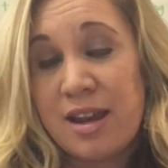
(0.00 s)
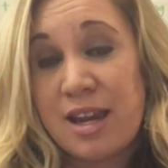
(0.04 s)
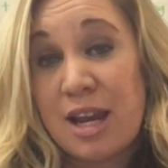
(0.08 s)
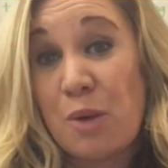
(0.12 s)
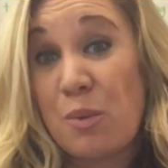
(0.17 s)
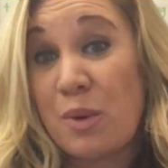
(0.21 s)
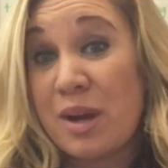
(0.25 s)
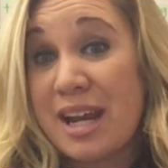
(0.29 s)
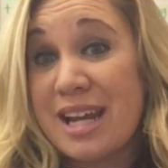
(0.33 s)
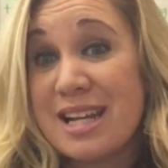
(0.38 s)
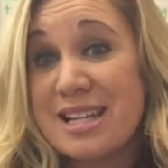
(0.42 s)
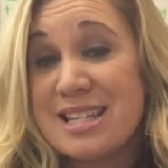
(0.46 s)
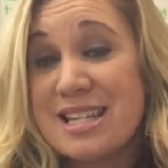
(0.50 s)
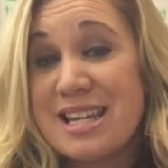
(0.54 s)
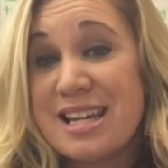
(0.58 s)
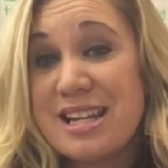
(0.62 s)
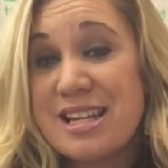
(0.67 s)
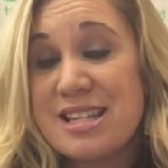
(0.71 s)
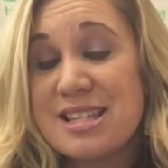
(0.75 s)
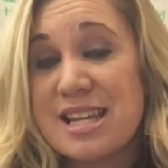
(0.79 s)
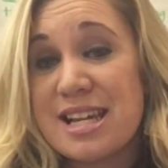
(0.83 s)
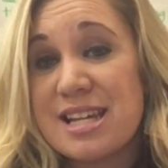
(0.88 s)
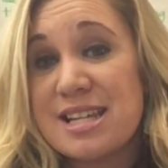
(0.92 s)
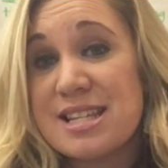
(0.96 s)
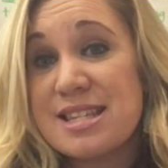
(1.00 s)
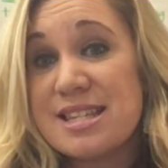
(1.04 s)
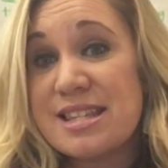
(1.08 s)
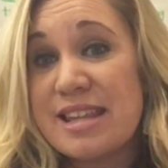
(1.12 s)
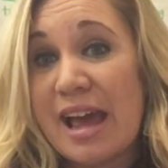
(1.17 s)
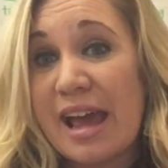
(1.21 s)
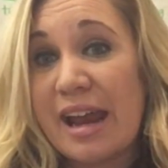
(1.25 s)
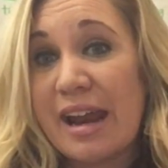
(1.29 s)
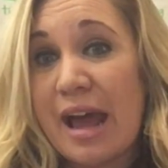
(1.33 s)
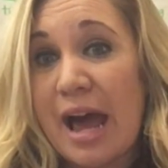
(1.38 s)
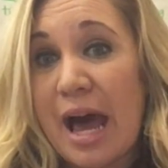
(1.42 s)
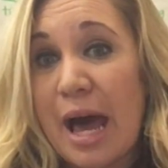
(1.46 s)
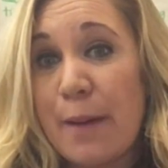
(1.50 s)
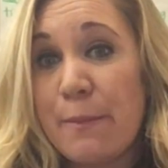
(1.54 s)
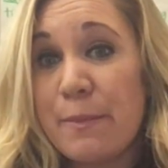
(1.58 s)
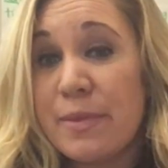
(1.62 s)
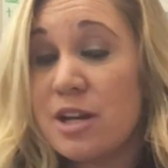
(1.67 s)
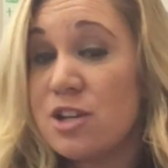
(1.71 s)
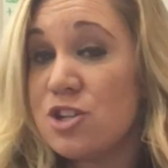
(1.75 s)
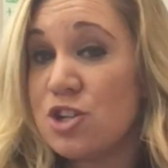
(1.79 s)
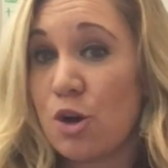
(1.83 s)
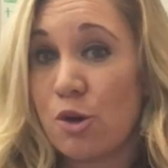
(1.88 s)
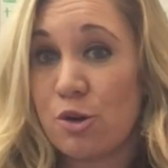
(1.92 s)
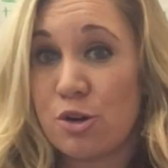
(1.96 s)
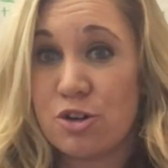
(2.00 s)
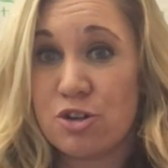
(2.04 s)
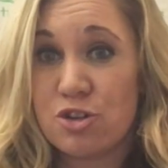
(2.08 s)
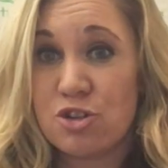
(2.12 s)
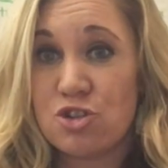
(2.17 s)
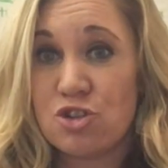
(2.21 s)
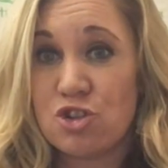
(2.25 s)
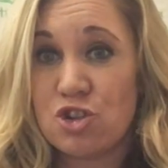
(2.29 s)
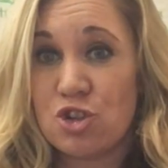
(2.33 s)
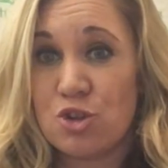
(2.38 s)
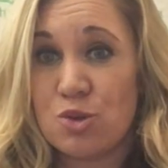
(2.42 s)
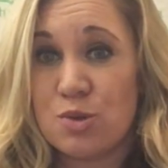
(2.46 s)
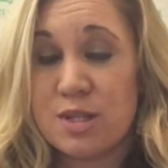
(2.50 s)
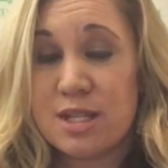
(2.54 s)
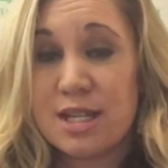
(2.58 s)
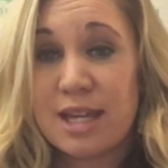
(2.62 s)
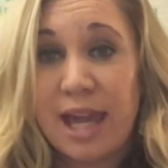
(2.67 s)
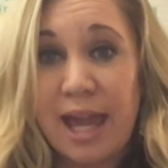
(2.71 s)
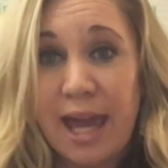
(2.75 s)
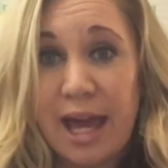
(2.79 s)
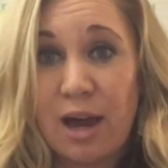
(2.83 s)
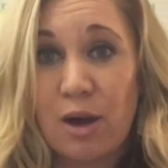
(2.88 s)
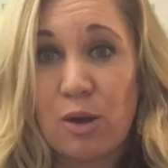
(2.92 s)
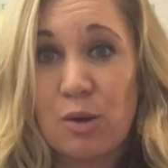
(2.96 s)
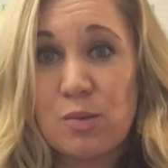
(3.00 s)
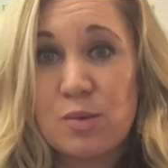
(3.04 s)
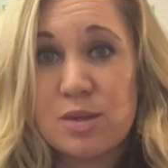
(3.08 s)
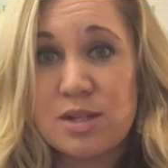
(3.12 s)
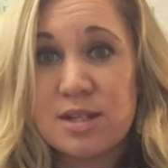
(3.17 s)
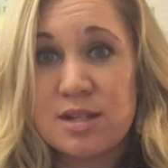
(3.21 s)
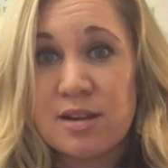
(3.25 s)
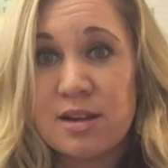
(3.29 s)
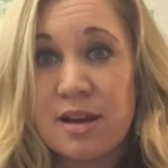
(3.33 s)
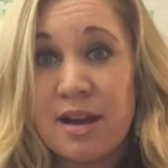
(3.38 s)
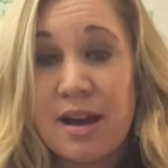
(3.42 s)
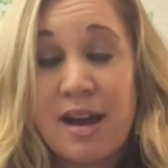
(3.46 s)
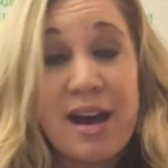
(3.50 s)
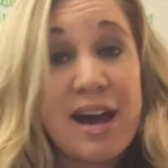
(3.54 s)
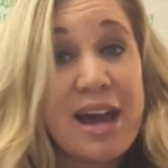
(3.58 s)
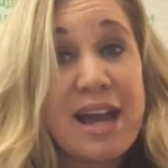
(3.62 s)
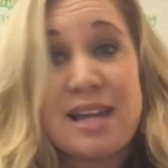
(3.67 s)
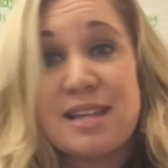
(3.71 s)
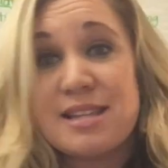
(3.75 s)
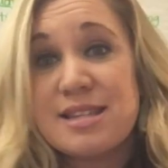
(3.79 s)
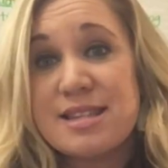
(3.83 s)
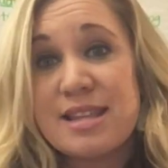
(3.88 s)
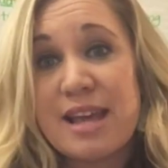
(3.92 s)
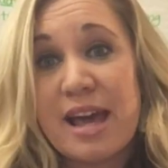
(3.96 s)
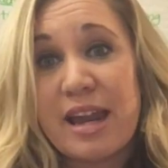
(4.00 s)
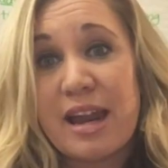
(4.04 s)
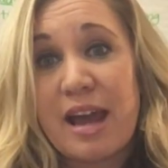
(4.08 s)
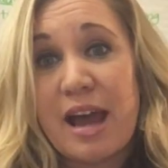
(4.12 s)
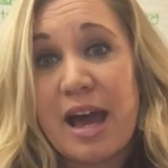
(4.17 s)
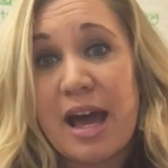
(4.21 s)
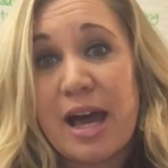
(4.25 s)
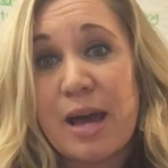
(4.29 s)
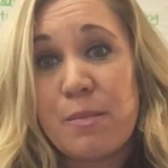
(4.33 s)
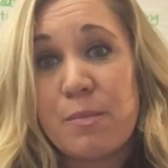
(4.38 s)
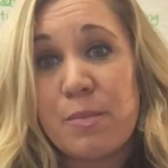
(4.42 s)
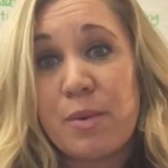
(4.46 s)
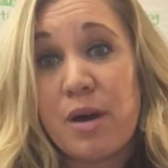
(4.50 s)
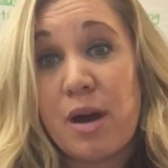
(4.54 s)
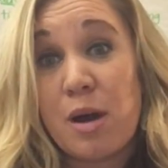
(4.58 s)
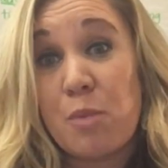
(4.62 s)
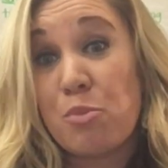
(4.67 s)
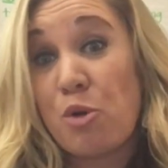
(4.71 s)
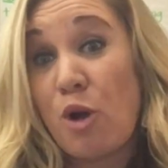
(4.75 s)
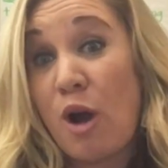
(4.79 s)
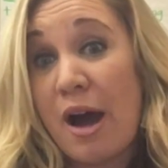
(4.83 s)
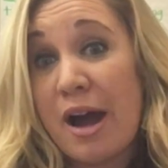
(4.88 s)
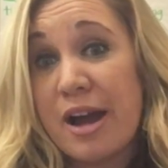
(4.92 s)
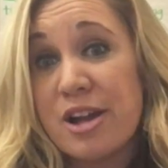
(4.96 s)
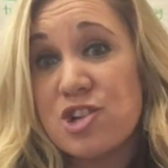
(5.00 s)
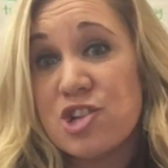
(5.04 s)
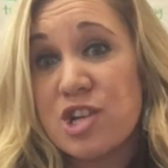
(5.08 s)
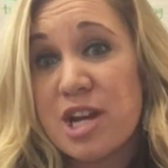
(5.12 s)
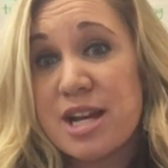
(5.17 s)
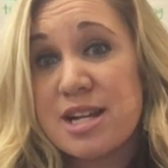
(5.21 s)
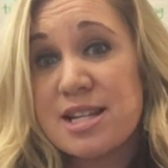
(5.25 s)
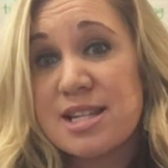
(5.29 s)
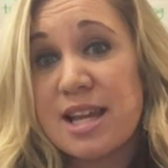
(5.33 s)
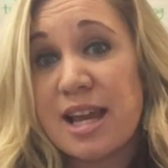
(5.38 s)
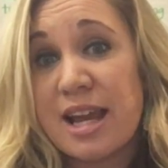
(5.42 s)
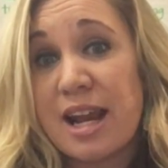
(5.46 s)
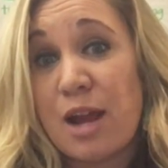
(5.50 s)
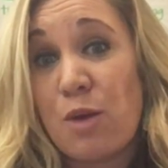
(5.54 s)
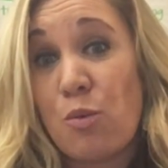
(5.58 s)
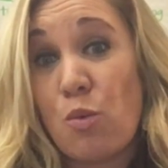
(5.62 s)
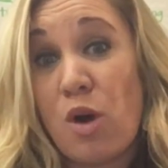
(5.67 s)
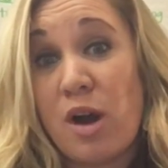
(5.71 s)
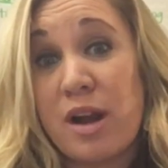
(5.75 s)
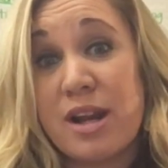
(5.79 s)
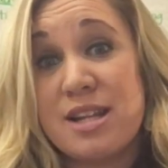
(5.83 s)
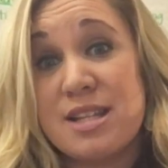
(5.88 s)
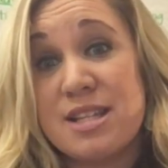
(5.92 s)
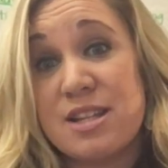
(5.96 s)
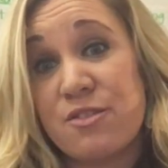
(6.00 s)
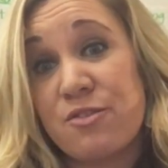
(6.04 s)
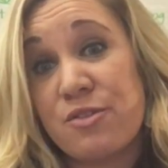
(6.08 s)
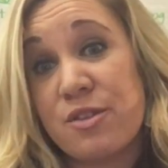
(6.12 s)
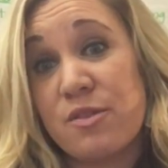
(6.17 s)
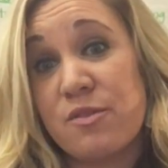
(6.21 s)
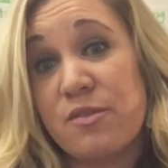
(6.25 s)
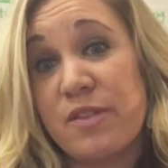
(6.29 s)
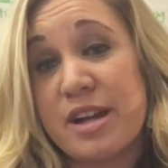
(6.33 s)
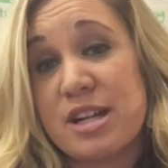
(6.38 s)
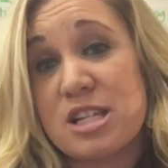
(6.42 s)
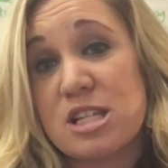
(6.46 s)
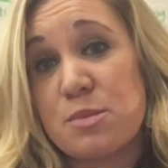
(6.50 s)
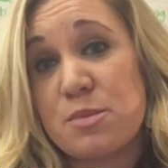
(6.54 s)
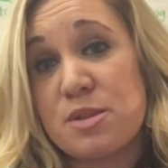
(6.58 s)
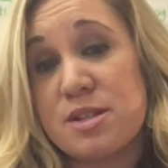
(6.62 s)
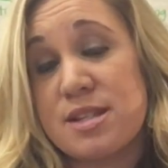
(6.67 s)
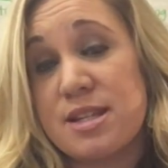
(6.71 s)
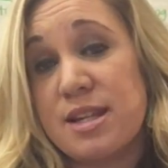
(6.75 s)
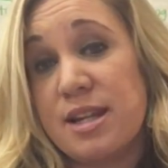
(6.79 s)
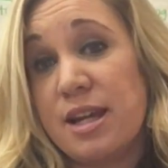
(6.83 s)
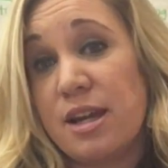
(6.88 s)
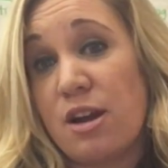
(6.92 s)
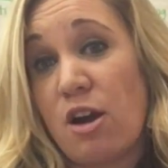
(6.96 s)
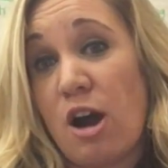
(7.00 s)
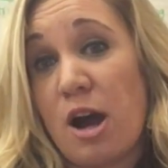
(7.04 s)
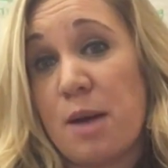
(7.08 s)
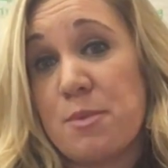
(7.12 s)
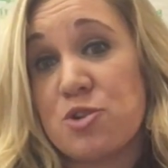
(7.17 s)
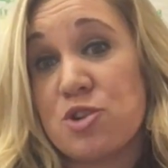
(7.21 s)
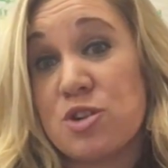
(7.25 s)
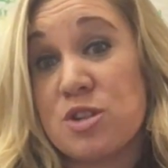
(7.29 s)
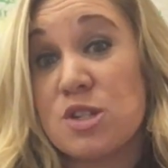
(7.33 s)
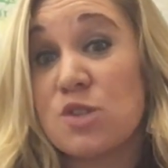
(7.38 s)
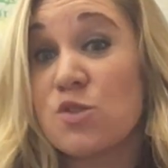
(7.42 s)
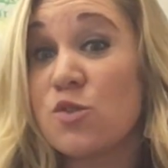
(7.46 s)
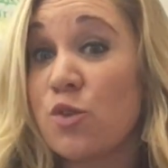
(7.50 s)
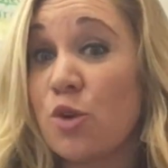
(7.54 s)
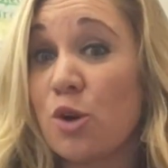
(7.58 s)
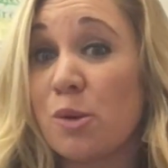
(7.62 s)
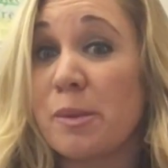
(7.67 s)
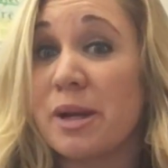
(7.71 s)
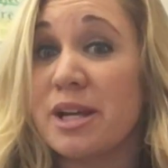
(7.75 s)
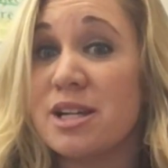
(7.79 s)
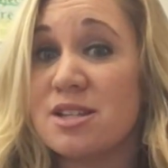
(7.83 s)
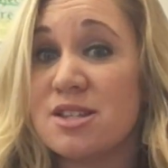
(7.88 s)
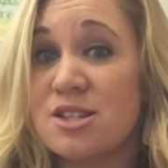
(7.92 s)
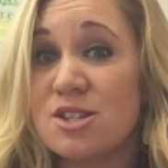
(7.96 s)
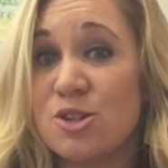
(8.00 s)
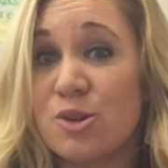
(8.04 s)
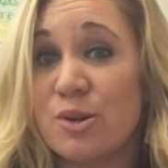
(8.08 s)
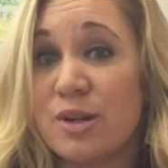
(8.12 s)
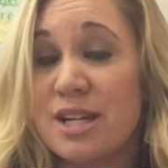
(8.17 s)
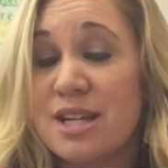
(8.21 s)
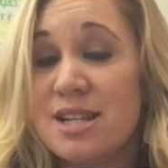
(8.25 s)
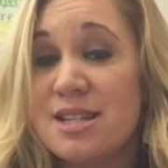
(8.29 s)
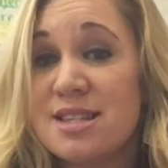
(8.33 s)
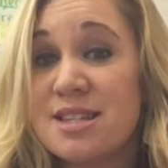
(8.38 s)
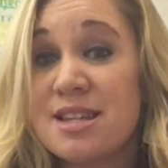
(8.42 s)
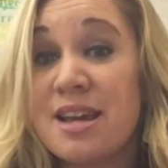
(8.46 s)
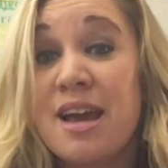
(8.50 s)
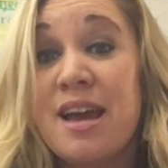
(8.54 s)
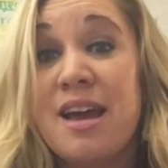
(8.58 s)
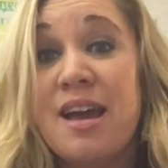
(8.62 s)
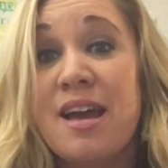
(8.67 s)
Now what I did is I set up a Donors Choose account. I set up a project, and I wanted different flexible seating options for my students,